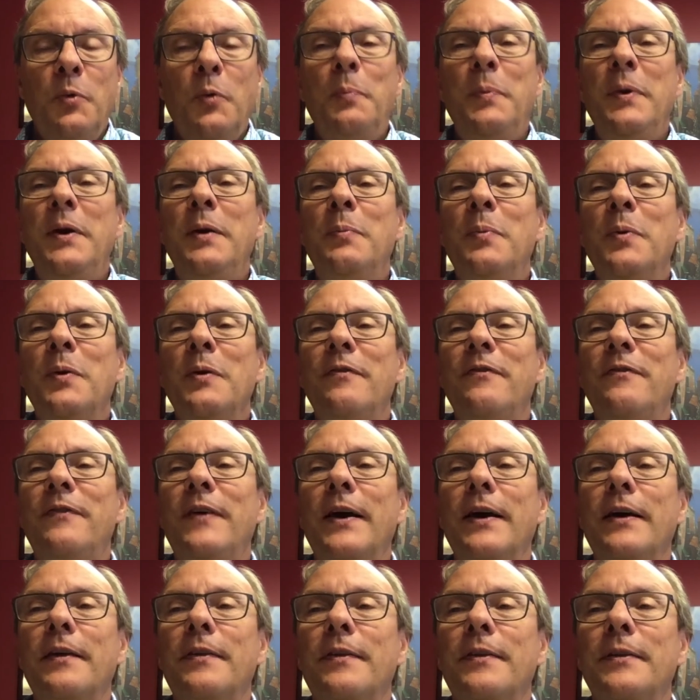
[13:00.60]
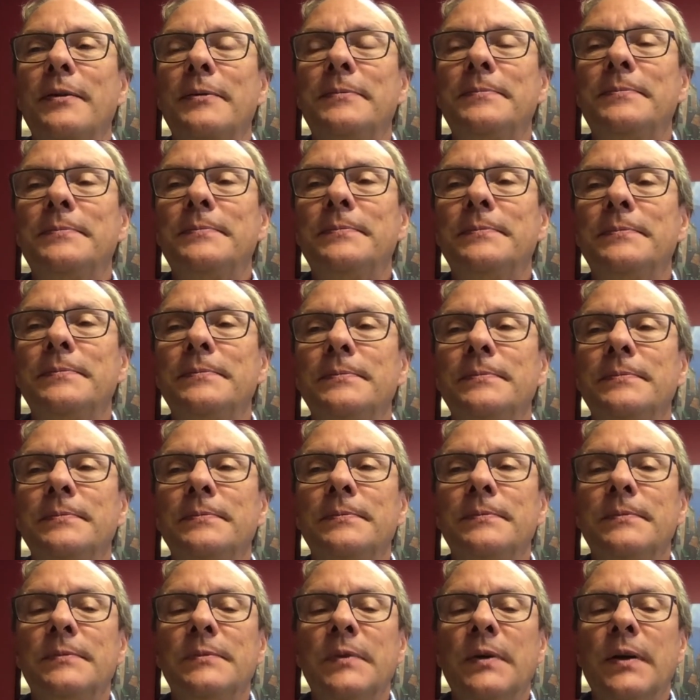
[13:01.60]
people of faith,
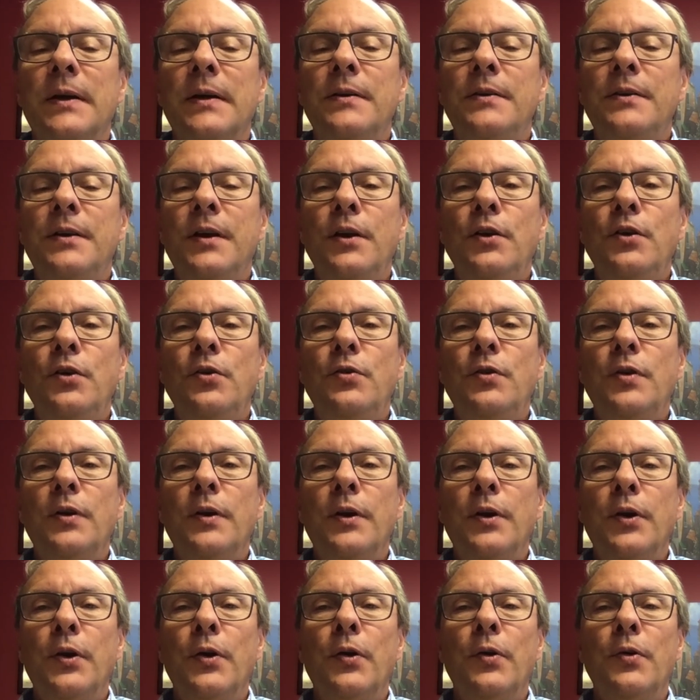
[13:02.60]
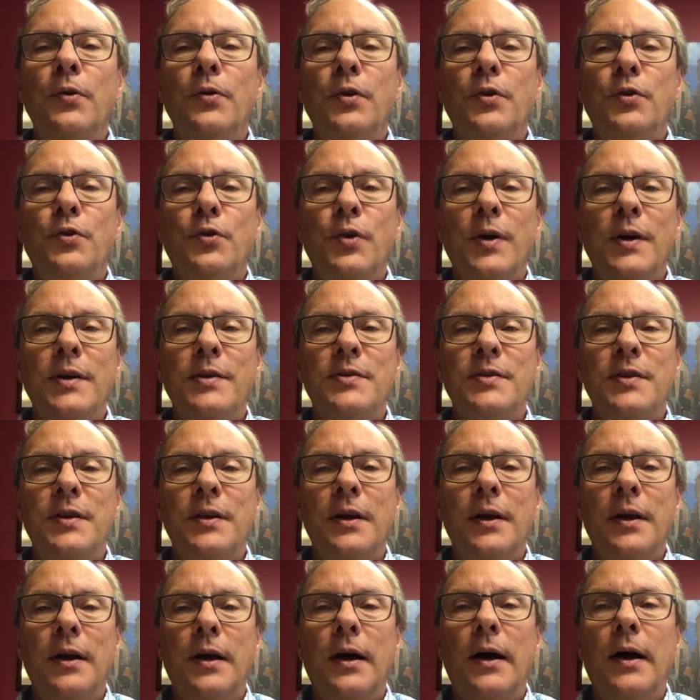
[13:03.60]
continue to learn to trust in a
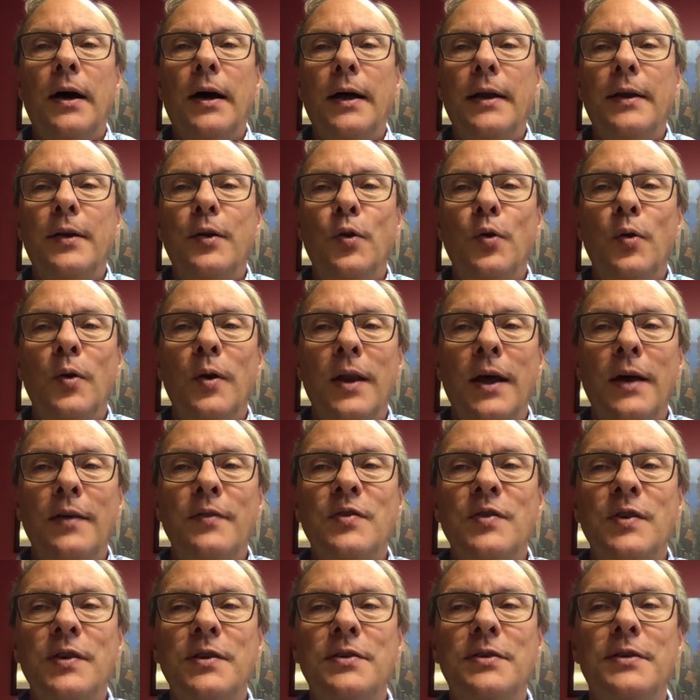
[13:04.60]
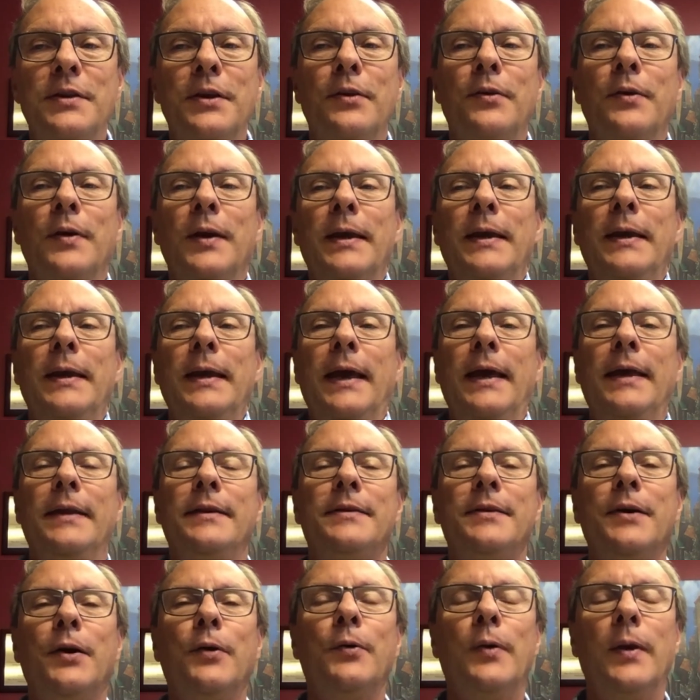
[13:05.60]
God who loves us dearly and
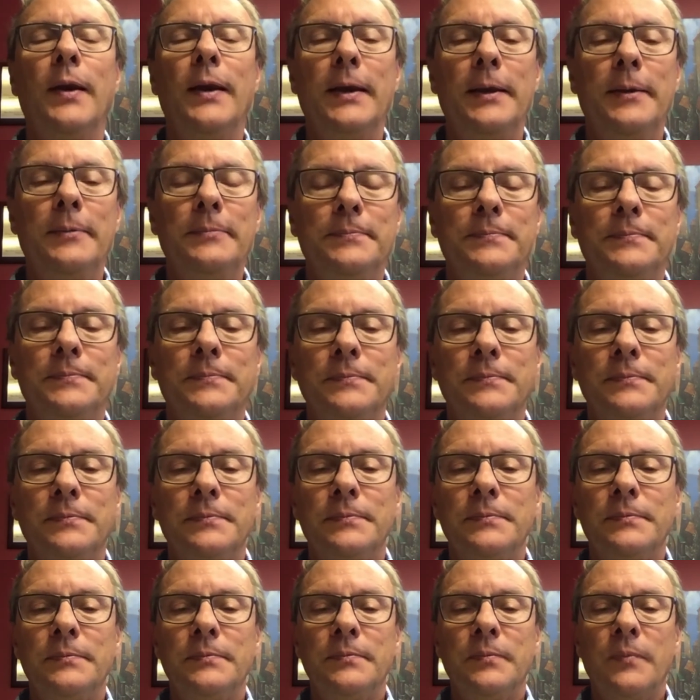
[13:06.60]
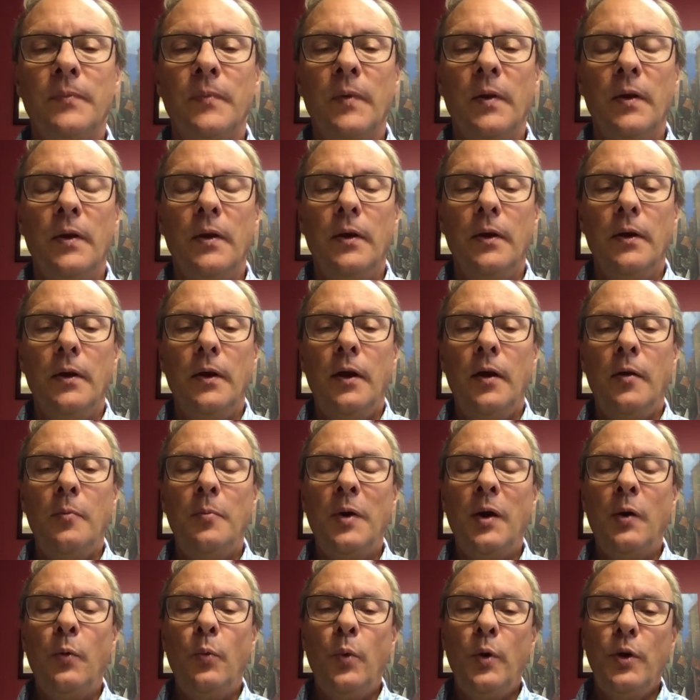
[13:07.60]
totally. And
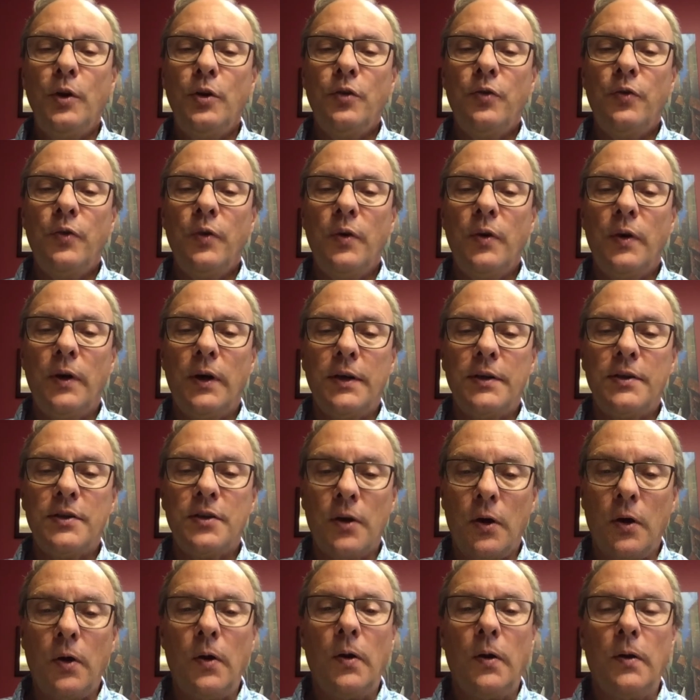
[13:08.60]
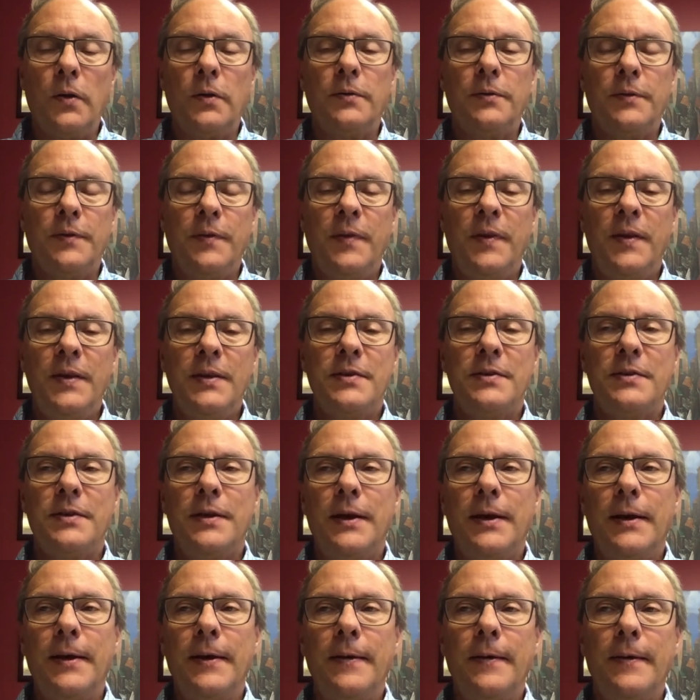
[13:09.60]
my wish for us all this
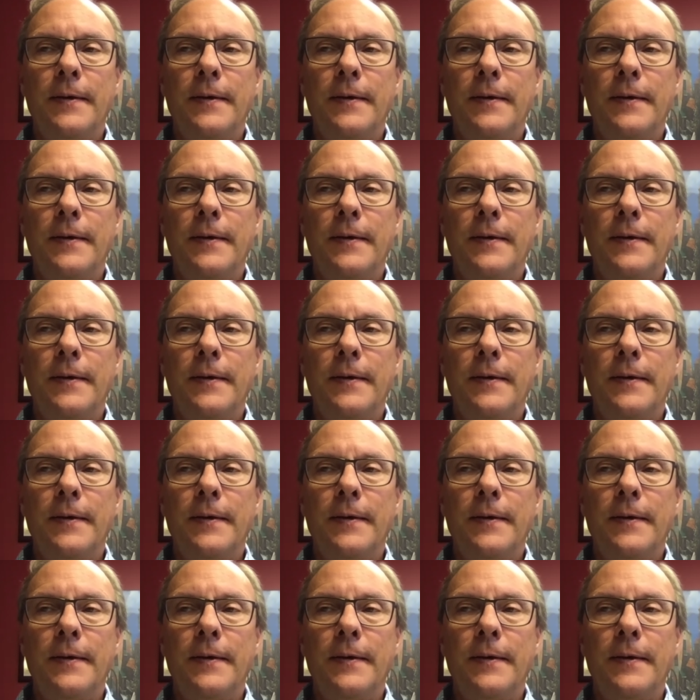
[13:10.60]
day,